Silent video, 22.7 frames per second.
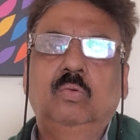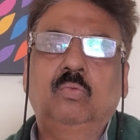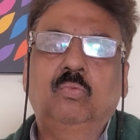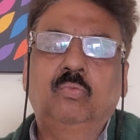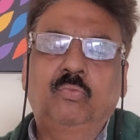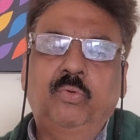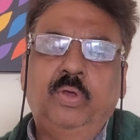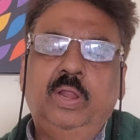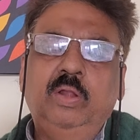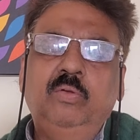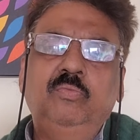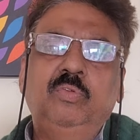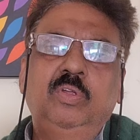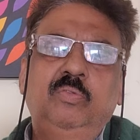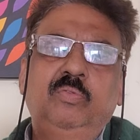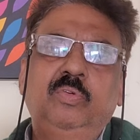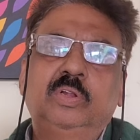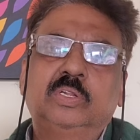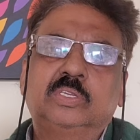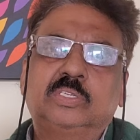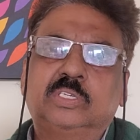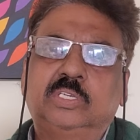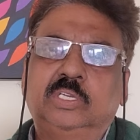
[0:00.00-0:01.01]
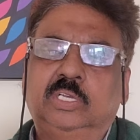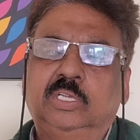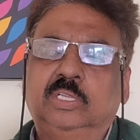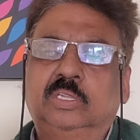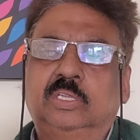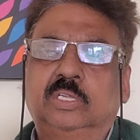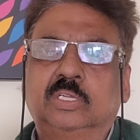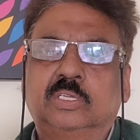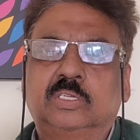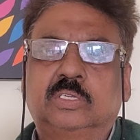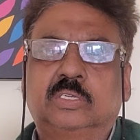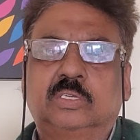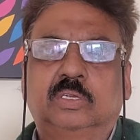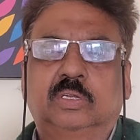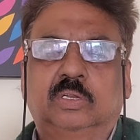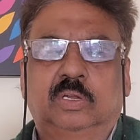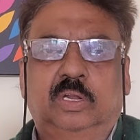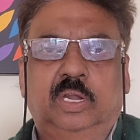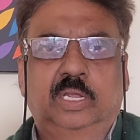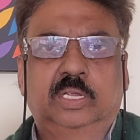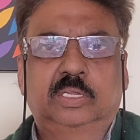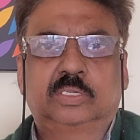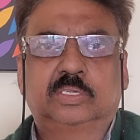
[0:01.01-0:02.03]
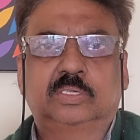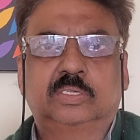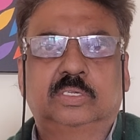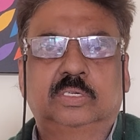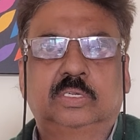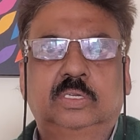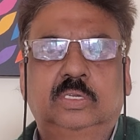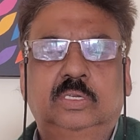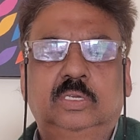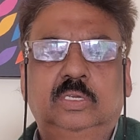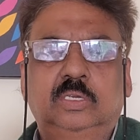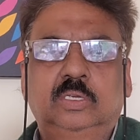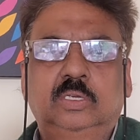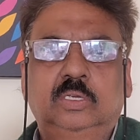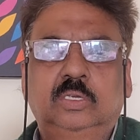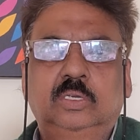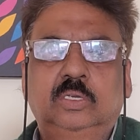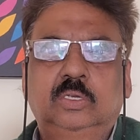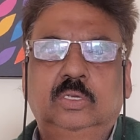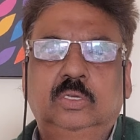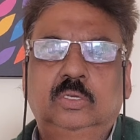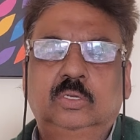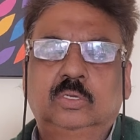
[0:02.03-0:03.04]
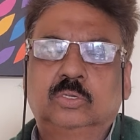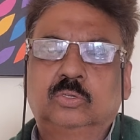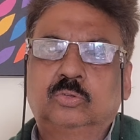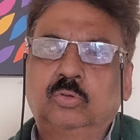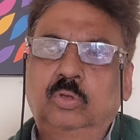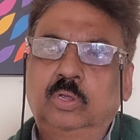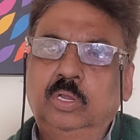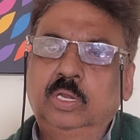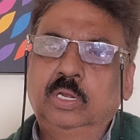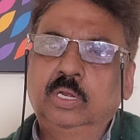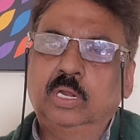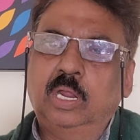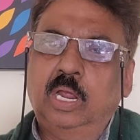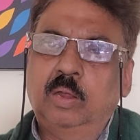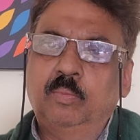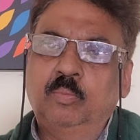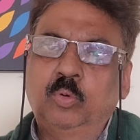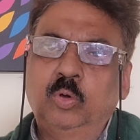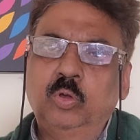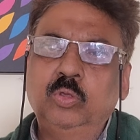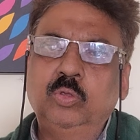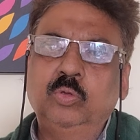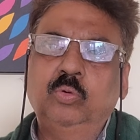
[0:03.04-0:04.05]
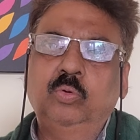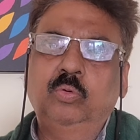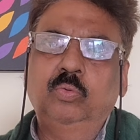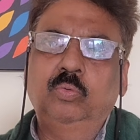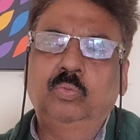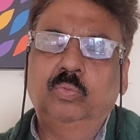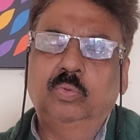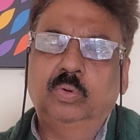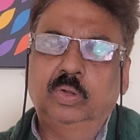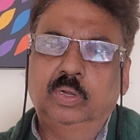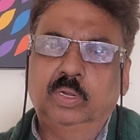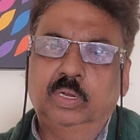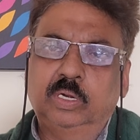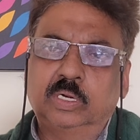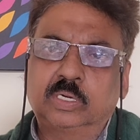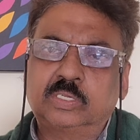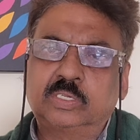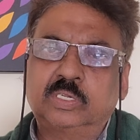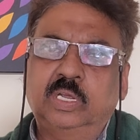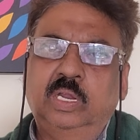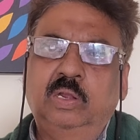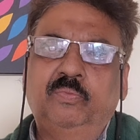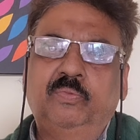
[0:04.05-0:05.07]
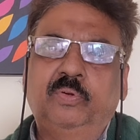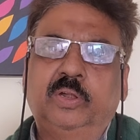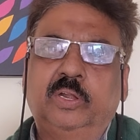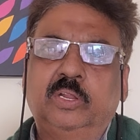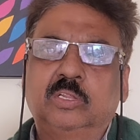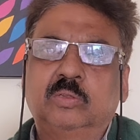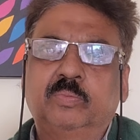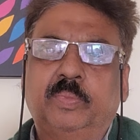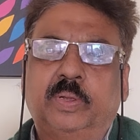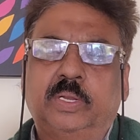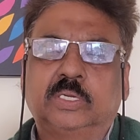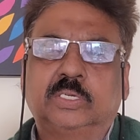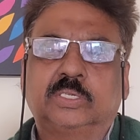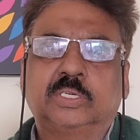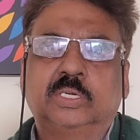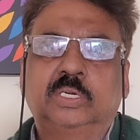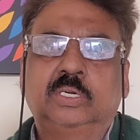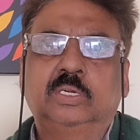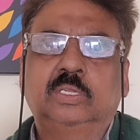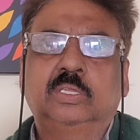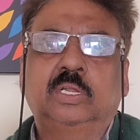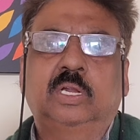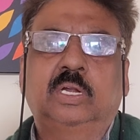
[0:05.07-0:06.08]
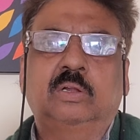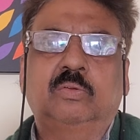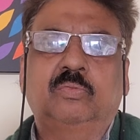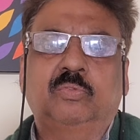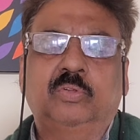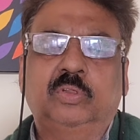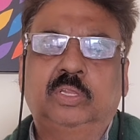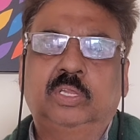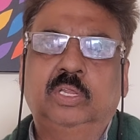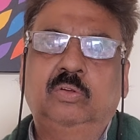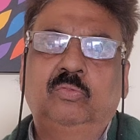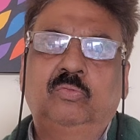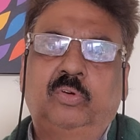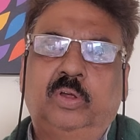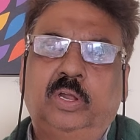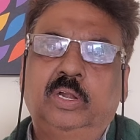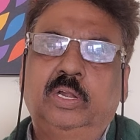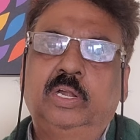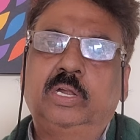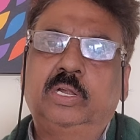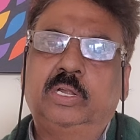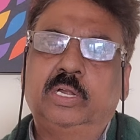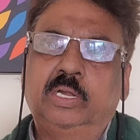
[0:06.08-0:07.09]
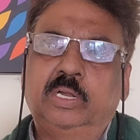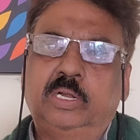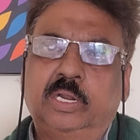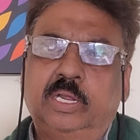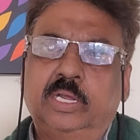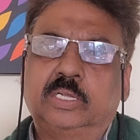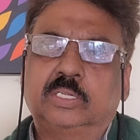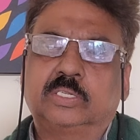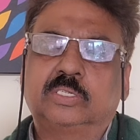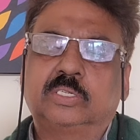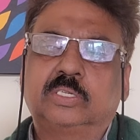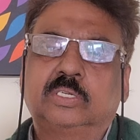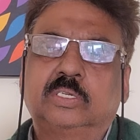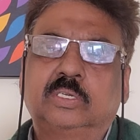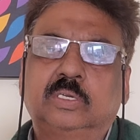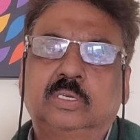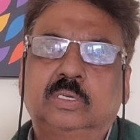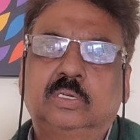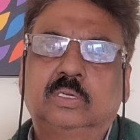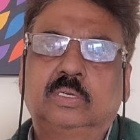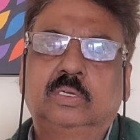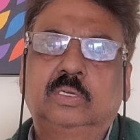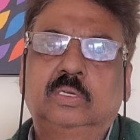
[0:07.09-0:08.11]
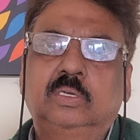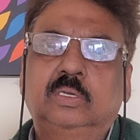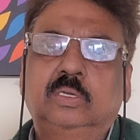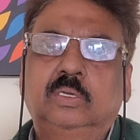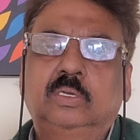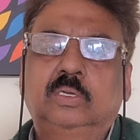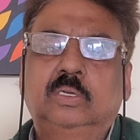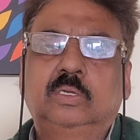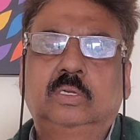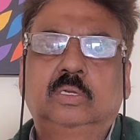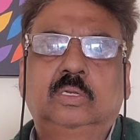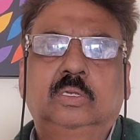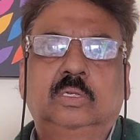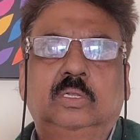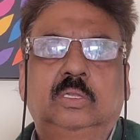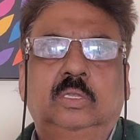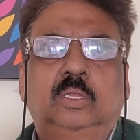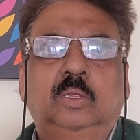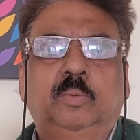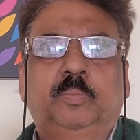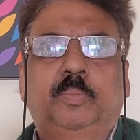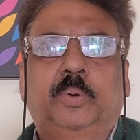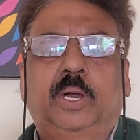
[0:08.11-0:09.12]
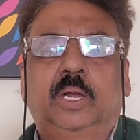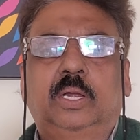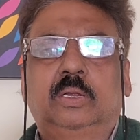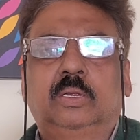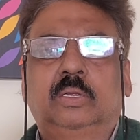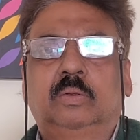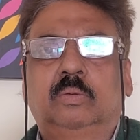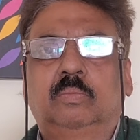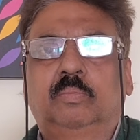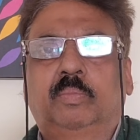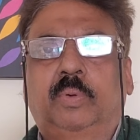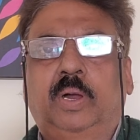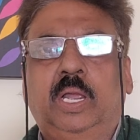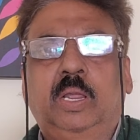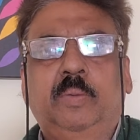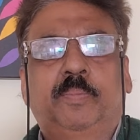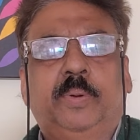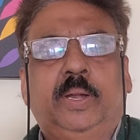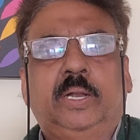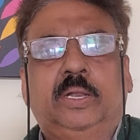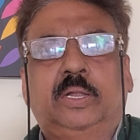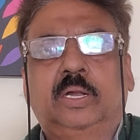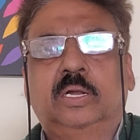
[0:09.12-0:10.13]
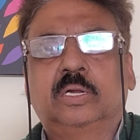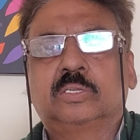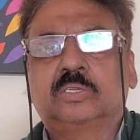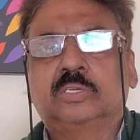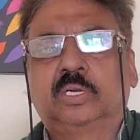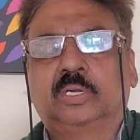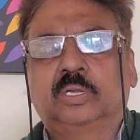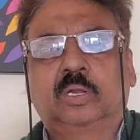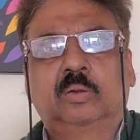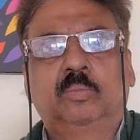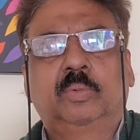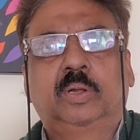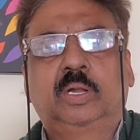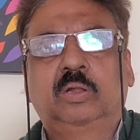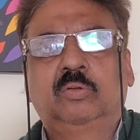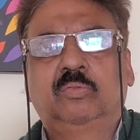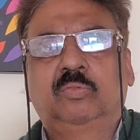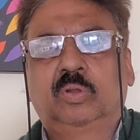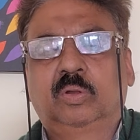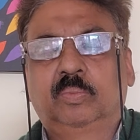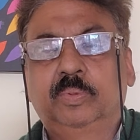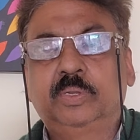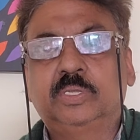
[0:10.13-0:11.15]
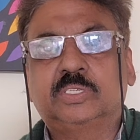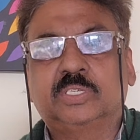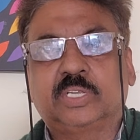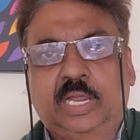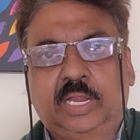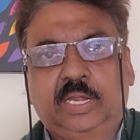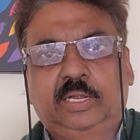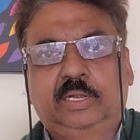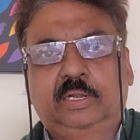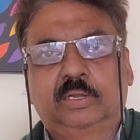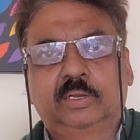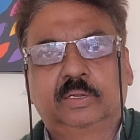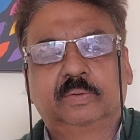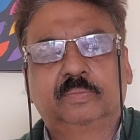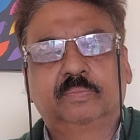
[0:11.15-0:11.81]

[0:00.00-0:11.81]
when we will see this rise? So in MOU itself it is mentioned that within 180 days the bipartite settlement will be signed.